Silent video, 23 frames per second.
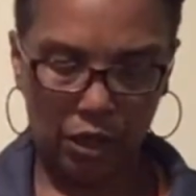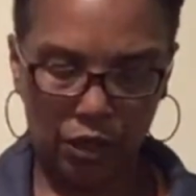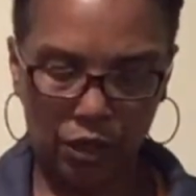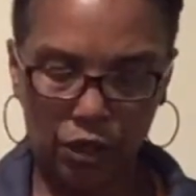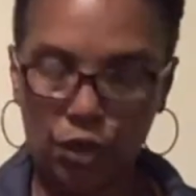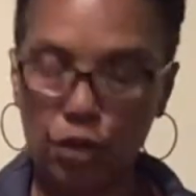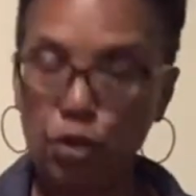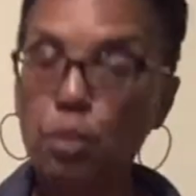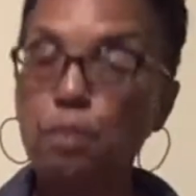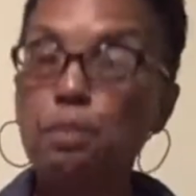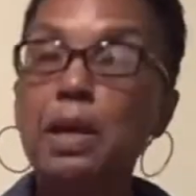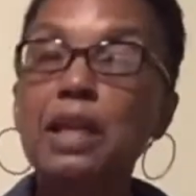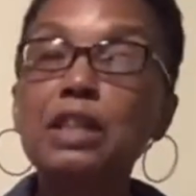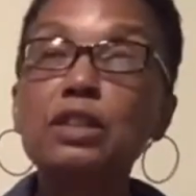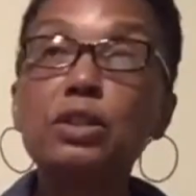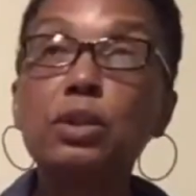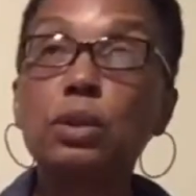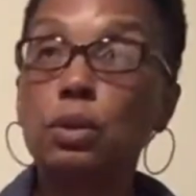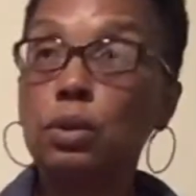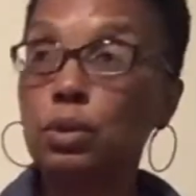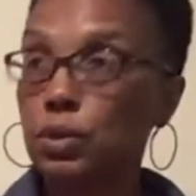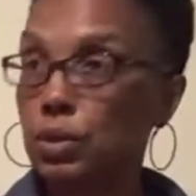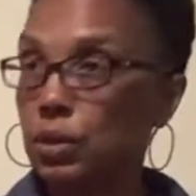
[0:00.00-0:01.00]
to
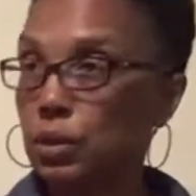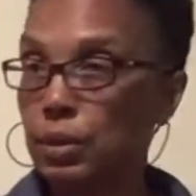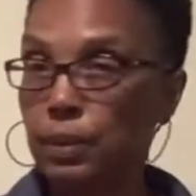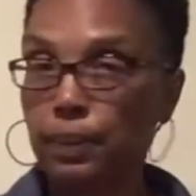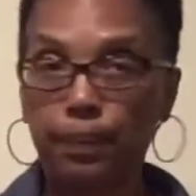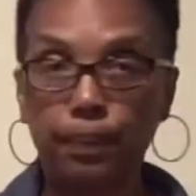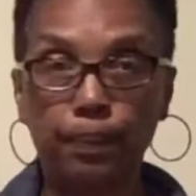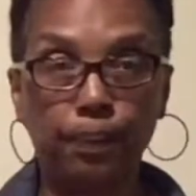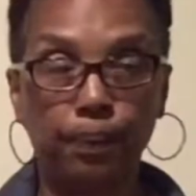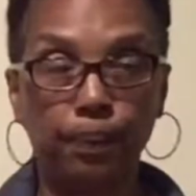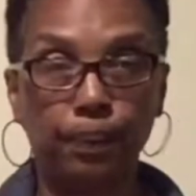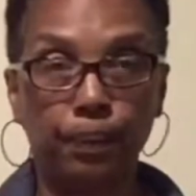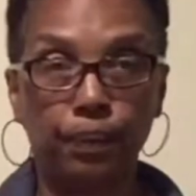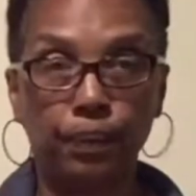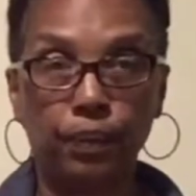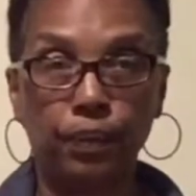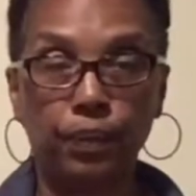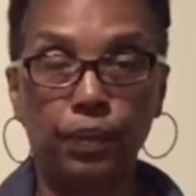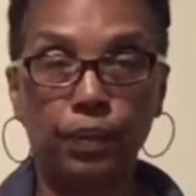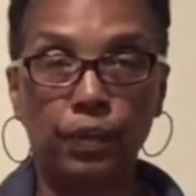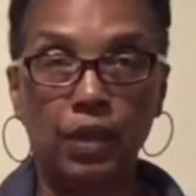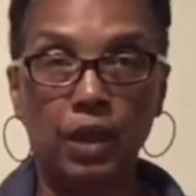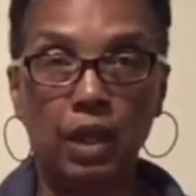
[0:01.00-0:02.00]
muscles.
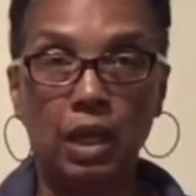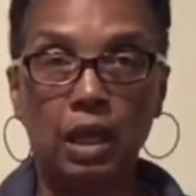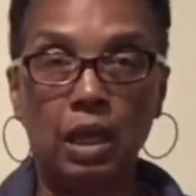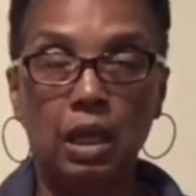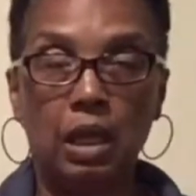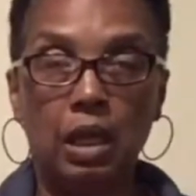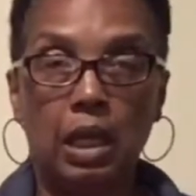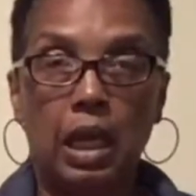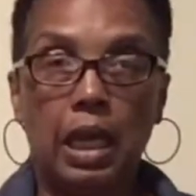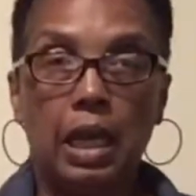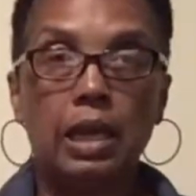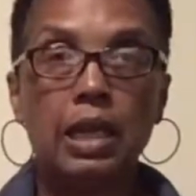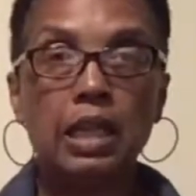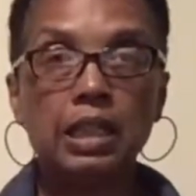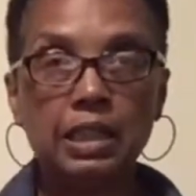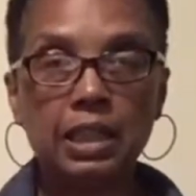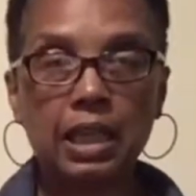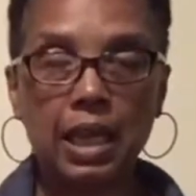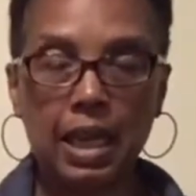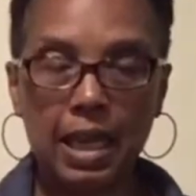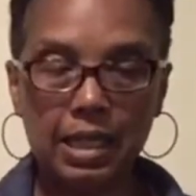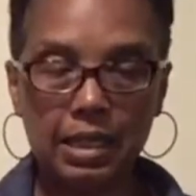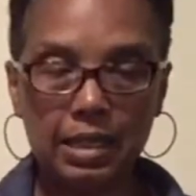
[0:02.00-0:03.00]
In this
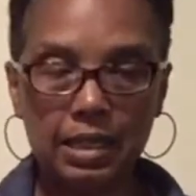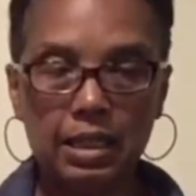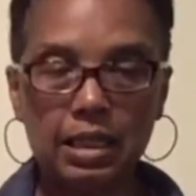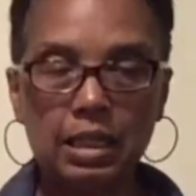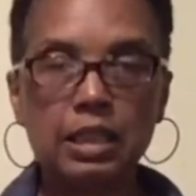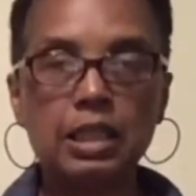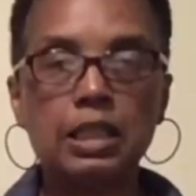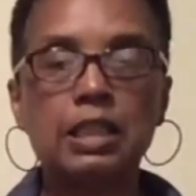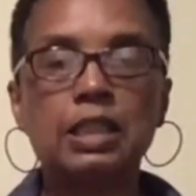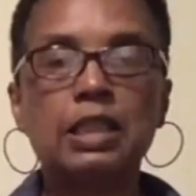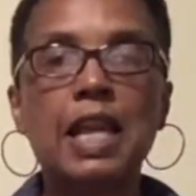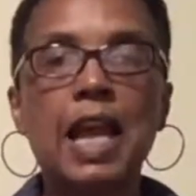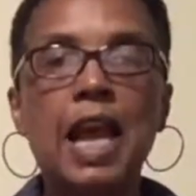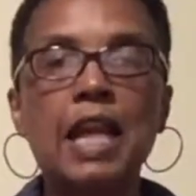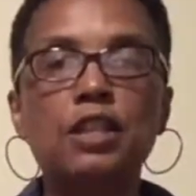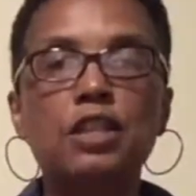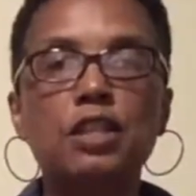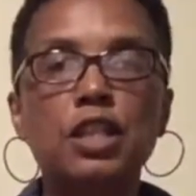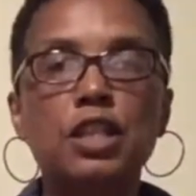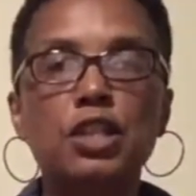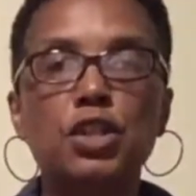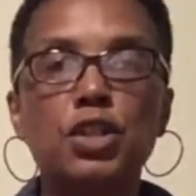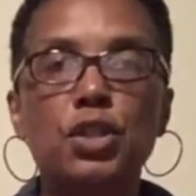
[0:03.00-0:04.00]
case, it is
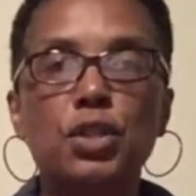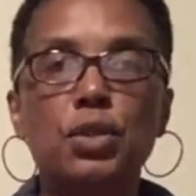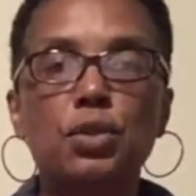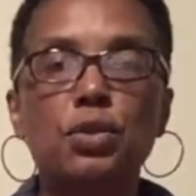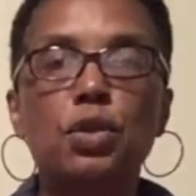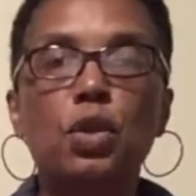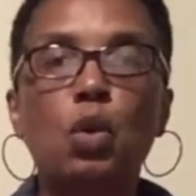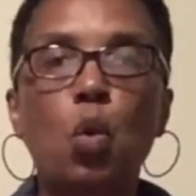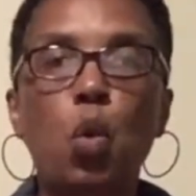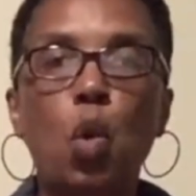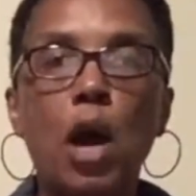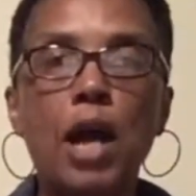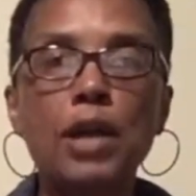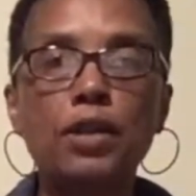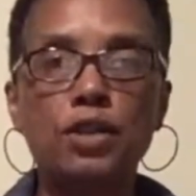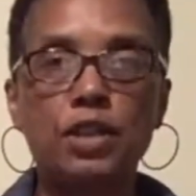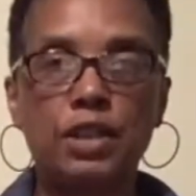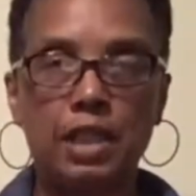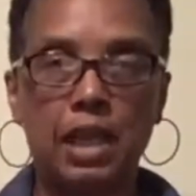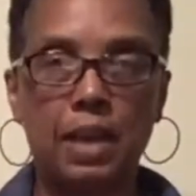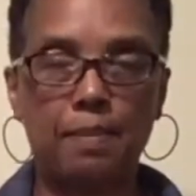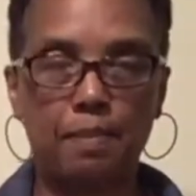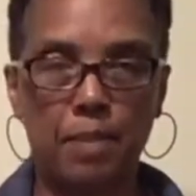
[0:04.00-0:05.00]
attaching it to the
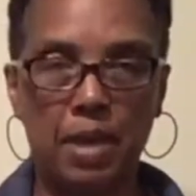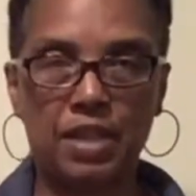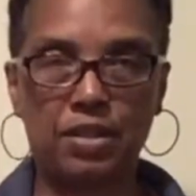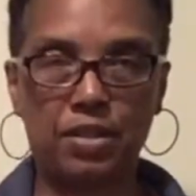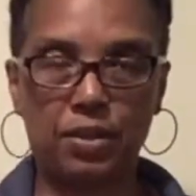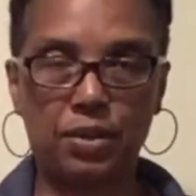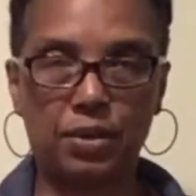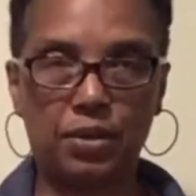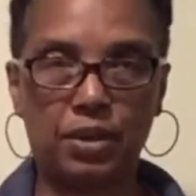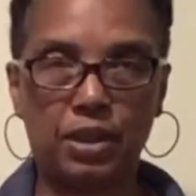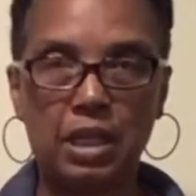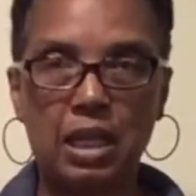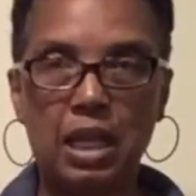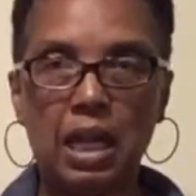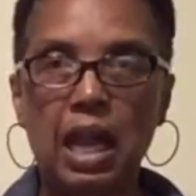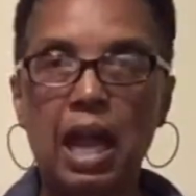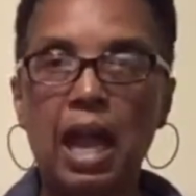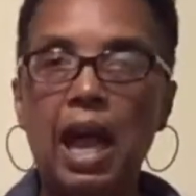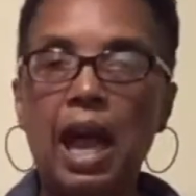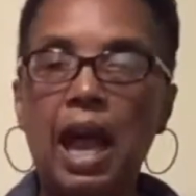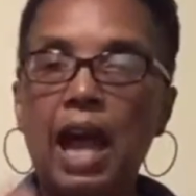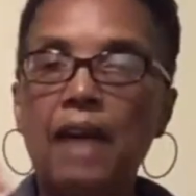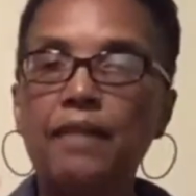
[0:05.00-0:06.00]
quadricep muscles.
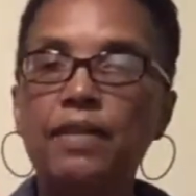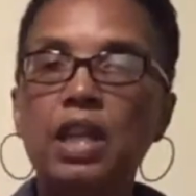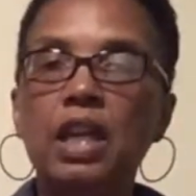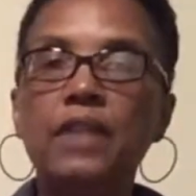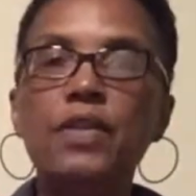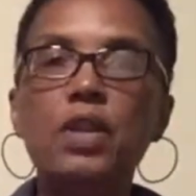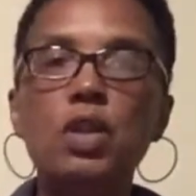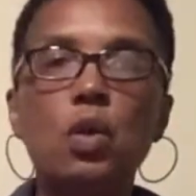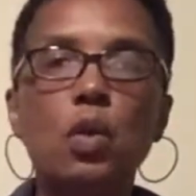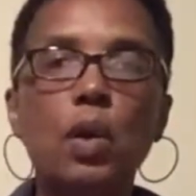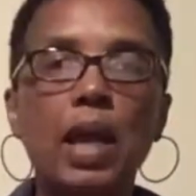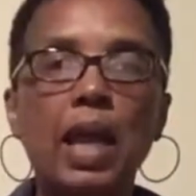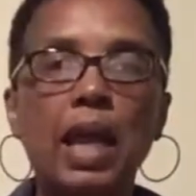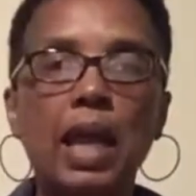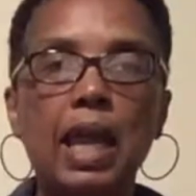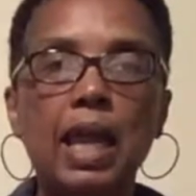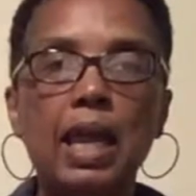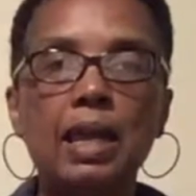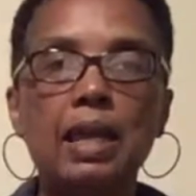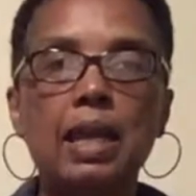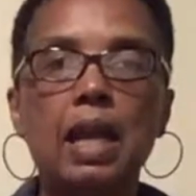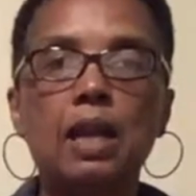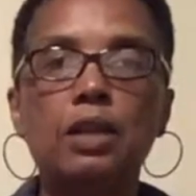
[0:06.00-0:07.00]
I've given you a
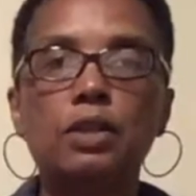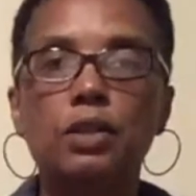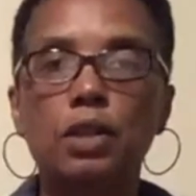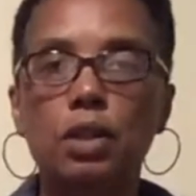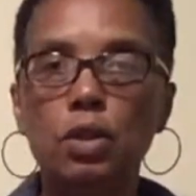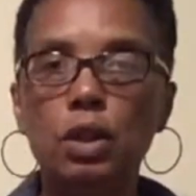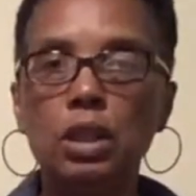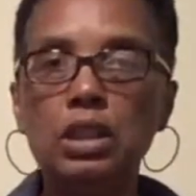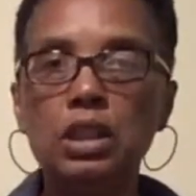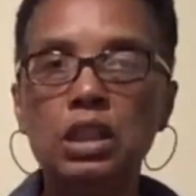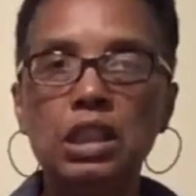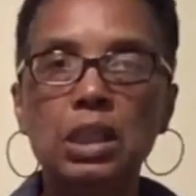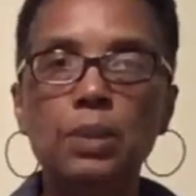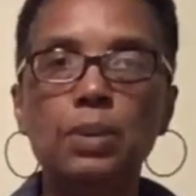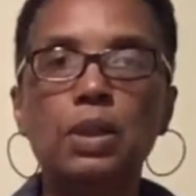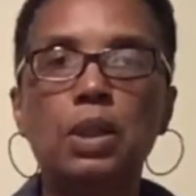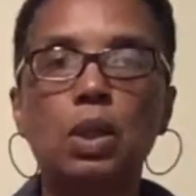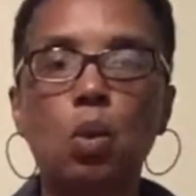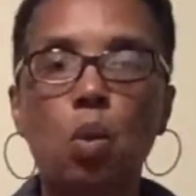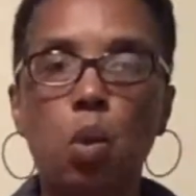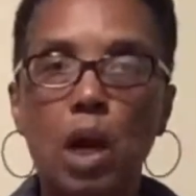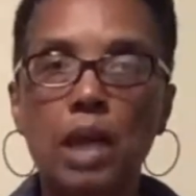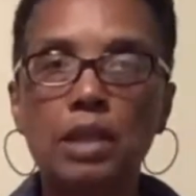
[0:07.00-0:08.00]
handout so you can see what
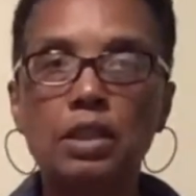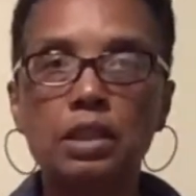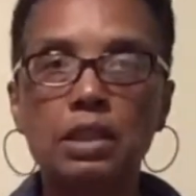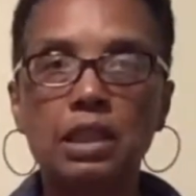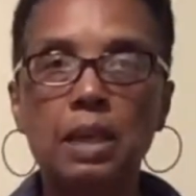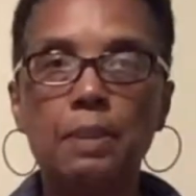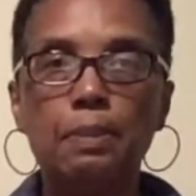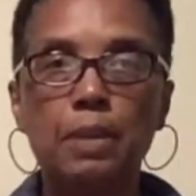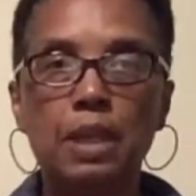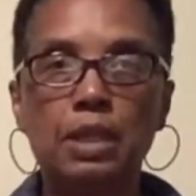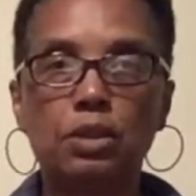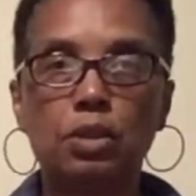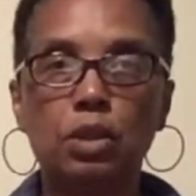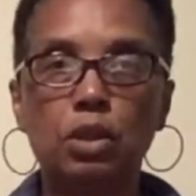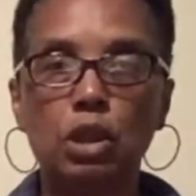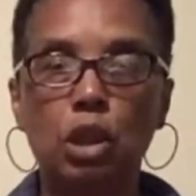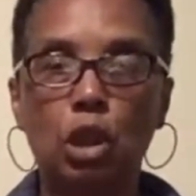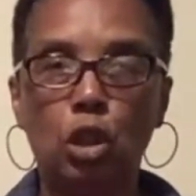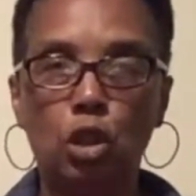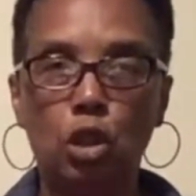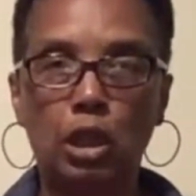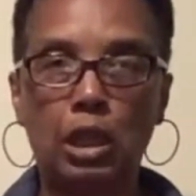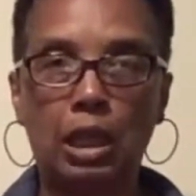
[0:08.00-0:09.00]
the quadricep muscles
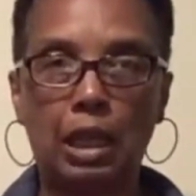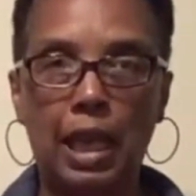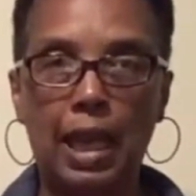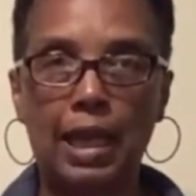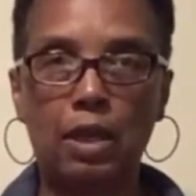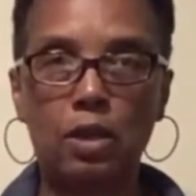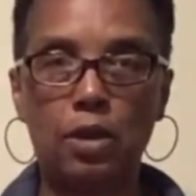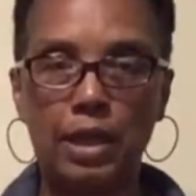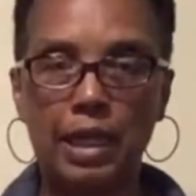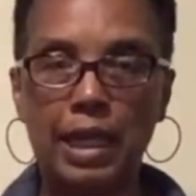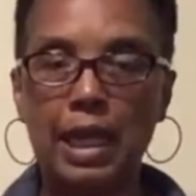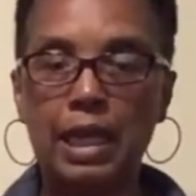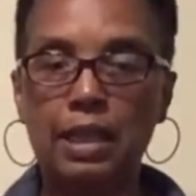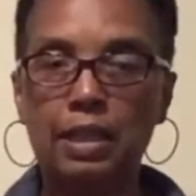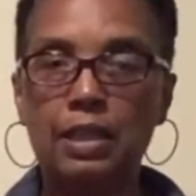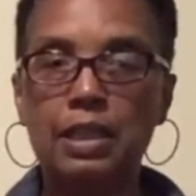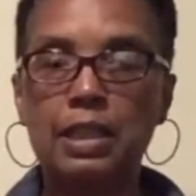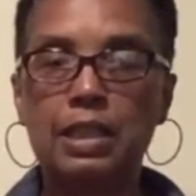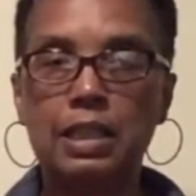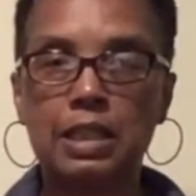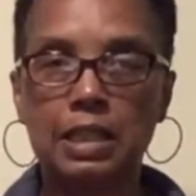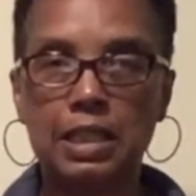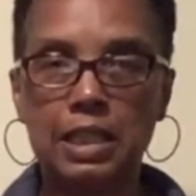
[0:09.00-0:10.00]
look like on the end of
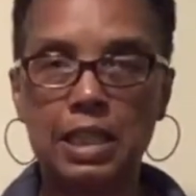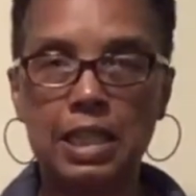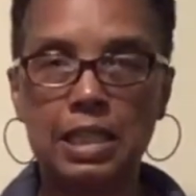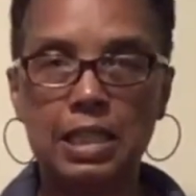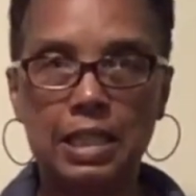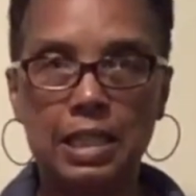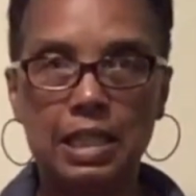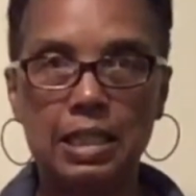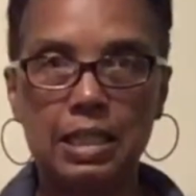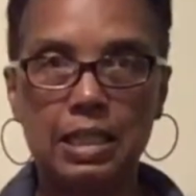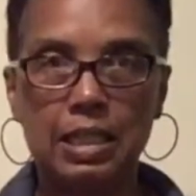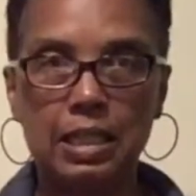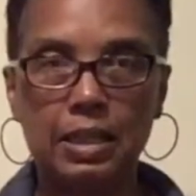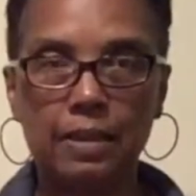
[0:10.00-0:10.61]
this tendon.